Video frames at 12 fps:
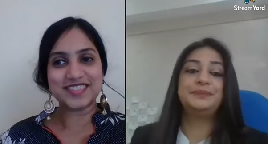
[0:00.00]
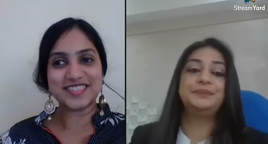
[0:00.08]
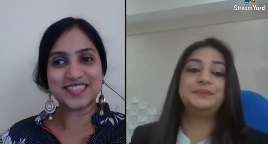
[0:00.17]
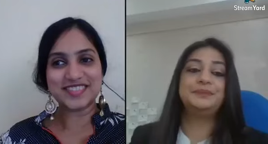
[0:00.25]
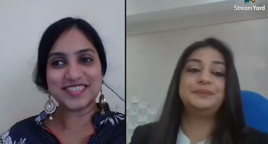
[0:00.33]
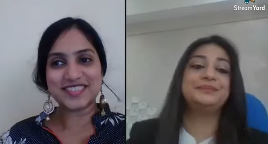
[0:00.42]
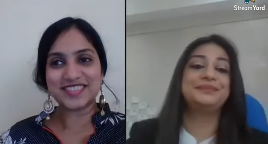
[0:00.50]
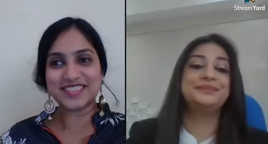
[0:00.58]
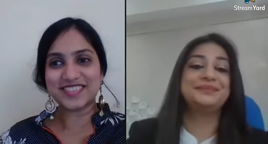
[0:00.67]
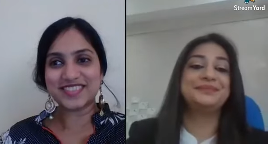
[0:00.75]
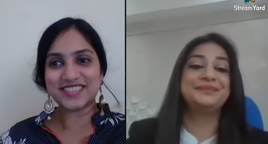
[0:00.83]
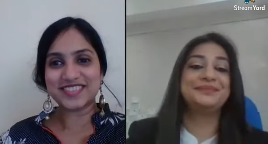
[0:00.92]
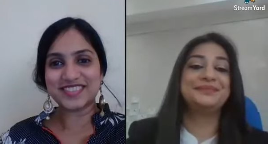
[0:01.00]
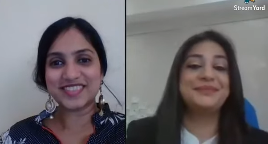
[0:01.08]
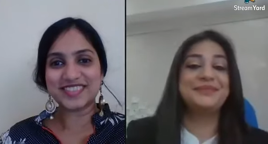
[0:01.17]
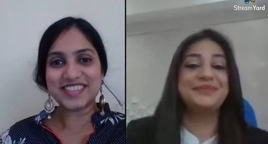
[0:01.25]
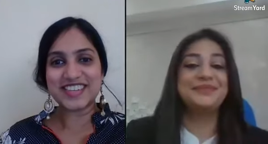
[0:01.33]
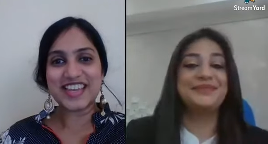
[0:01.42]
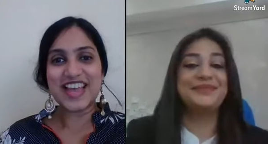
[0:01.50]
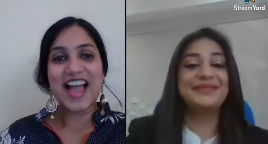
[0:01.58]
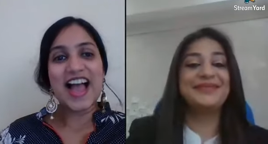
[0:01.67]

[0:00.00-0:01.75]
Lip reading: (silence)